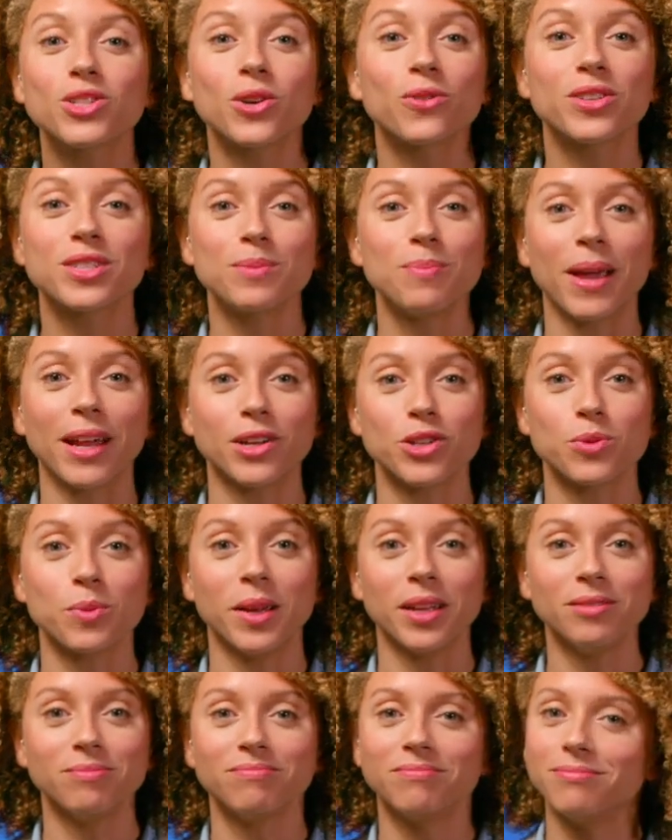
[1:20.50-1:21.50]
Service
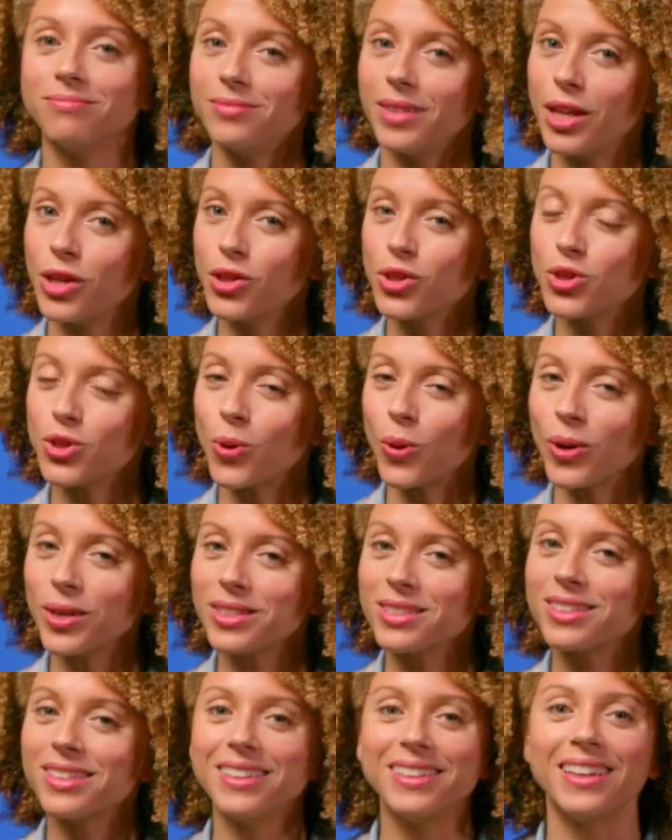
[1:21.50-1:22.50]
Management, in short,
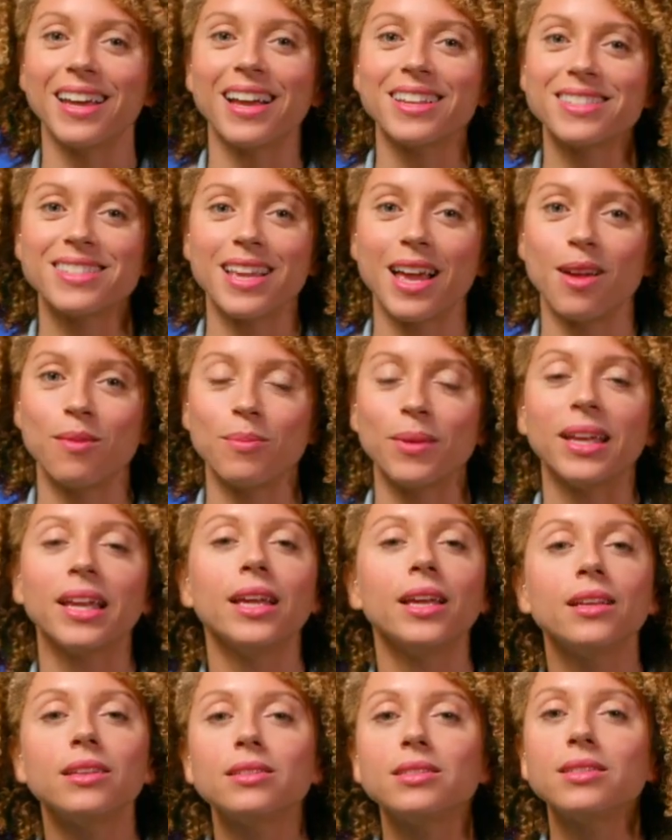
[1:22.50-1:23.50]

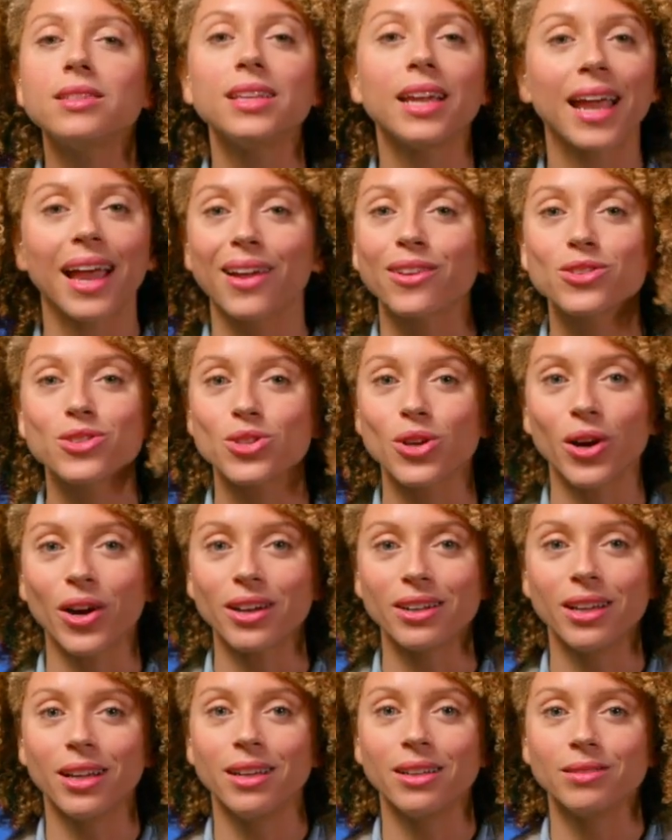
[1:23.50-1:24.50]
ESM, is the answer.
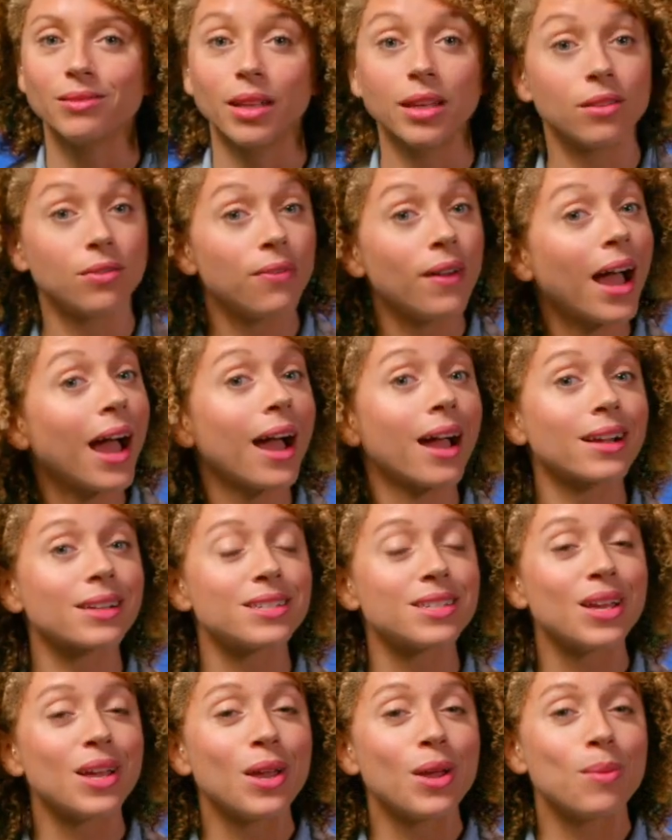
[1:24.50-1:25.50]
In
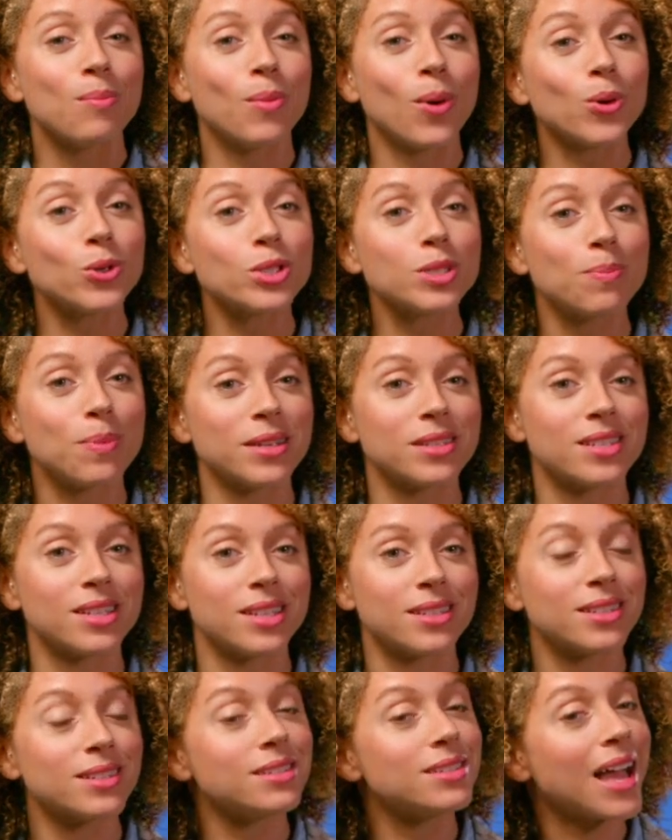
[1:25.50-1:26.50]
fact, most
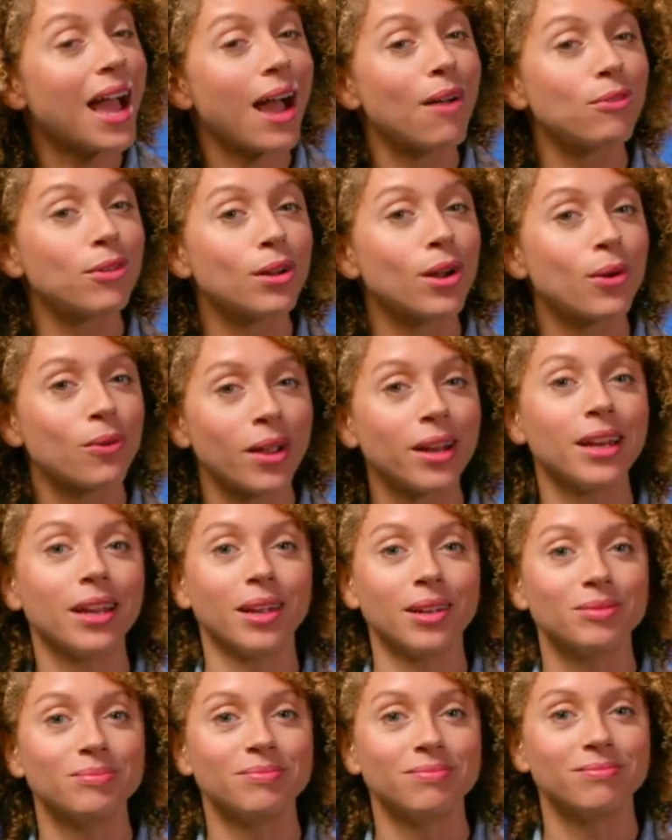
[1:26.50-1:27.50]
businesses have it already.
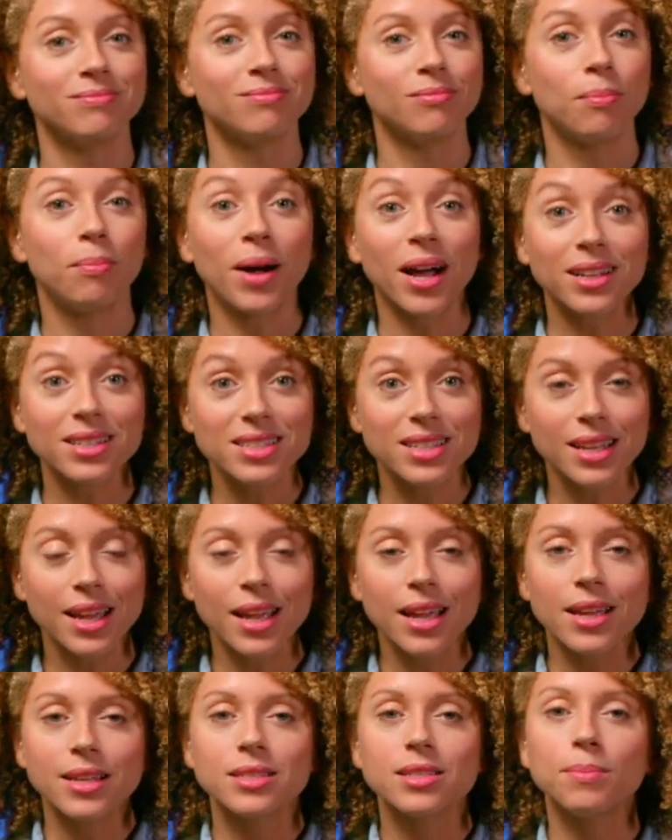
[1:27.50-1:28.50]
But
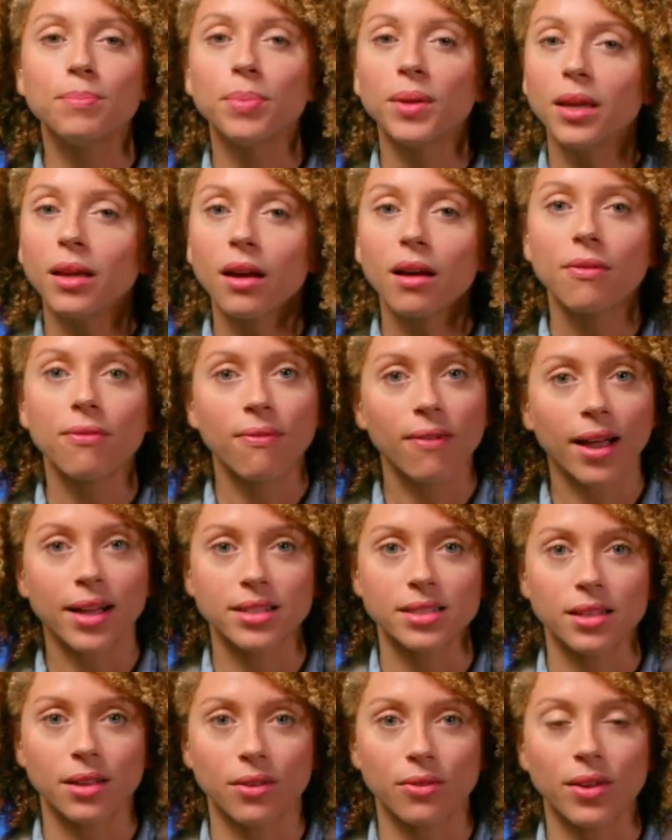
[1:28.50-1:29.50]
to be
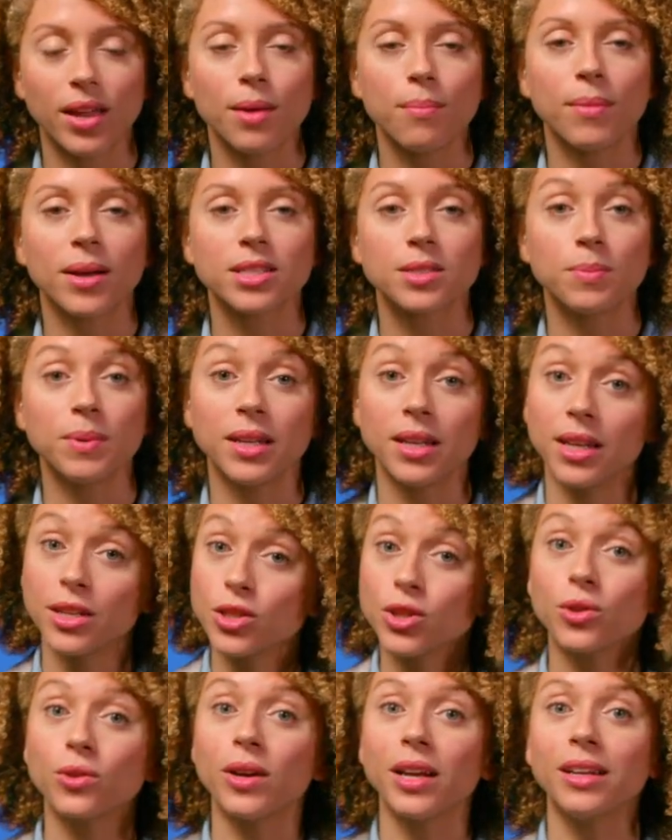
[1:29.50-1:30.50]
effective, it must be
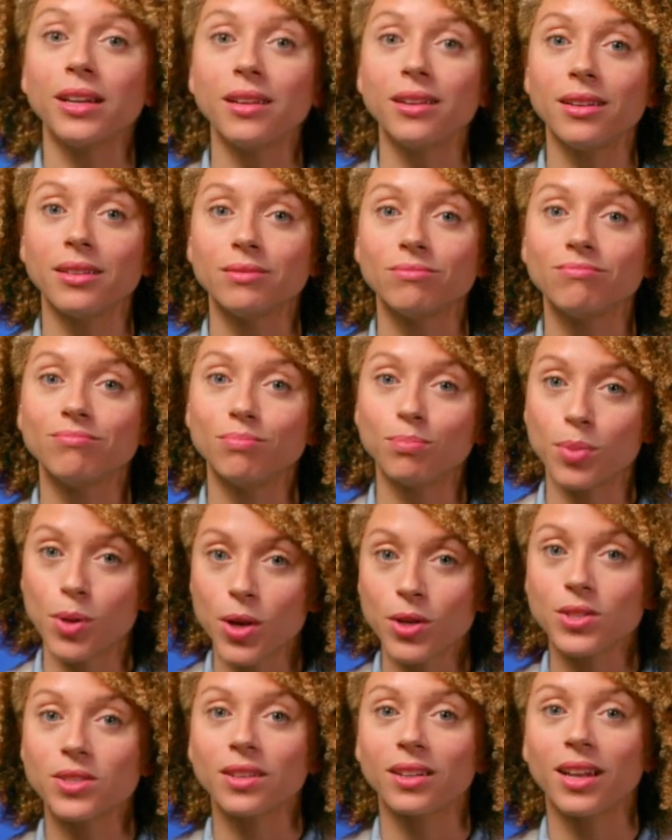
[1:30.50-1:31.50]
integrated,
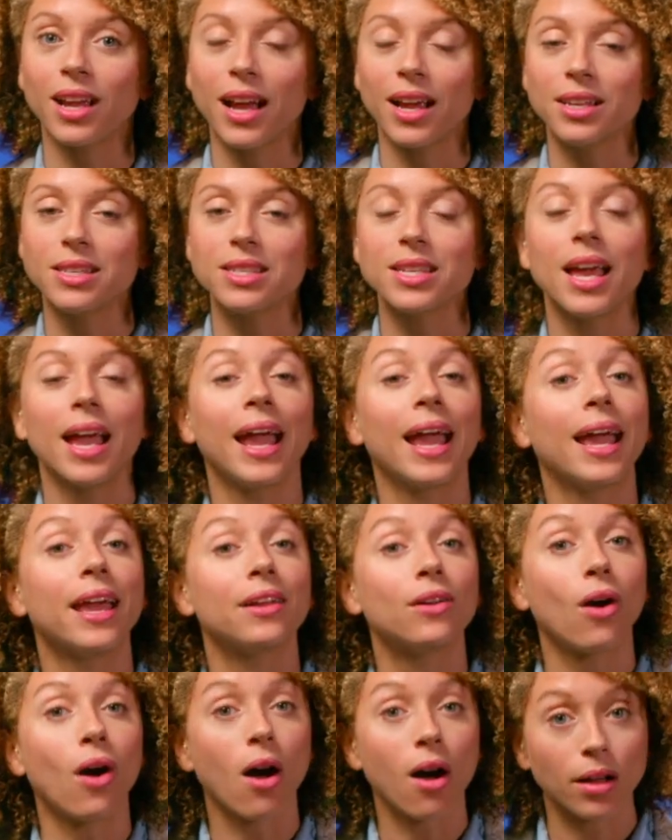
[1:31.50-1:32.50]
personalized,
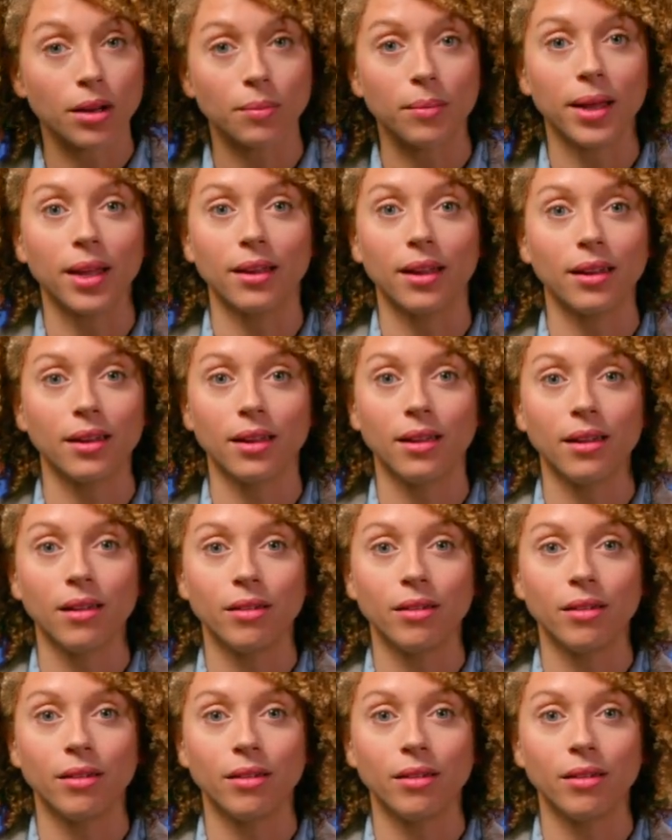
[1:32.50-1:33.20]
and automated.